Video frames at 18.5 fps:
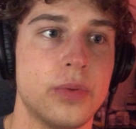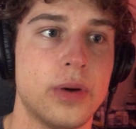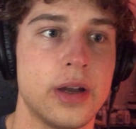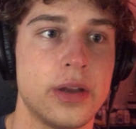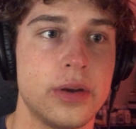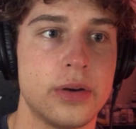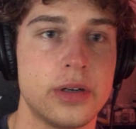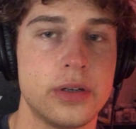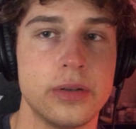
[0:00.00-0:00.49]
why
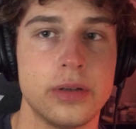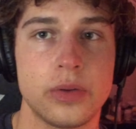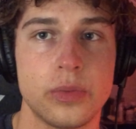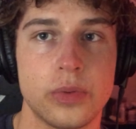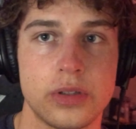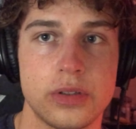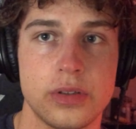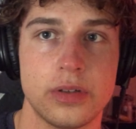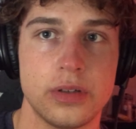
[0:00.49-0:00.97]
you're doing
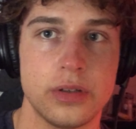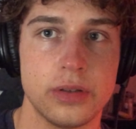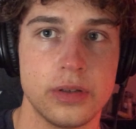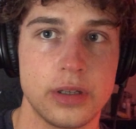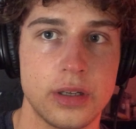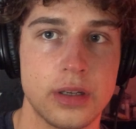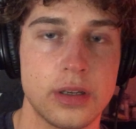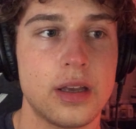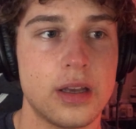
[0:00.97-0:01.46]
what you're
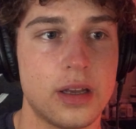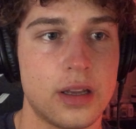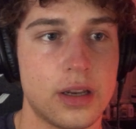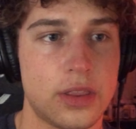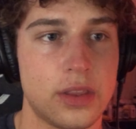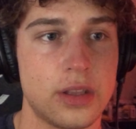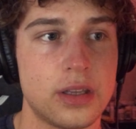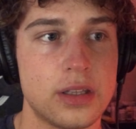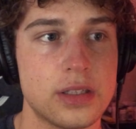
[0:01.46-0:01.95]
doing. And I
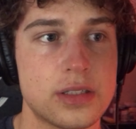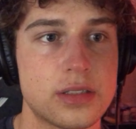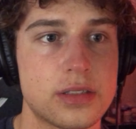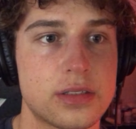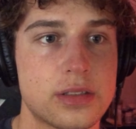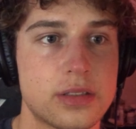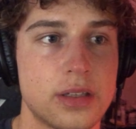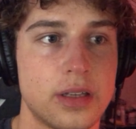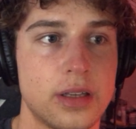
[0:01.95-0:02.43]
think
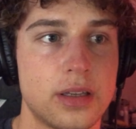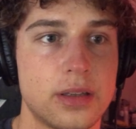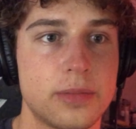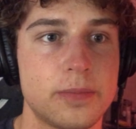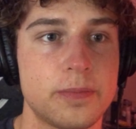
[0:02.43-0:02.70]
it's like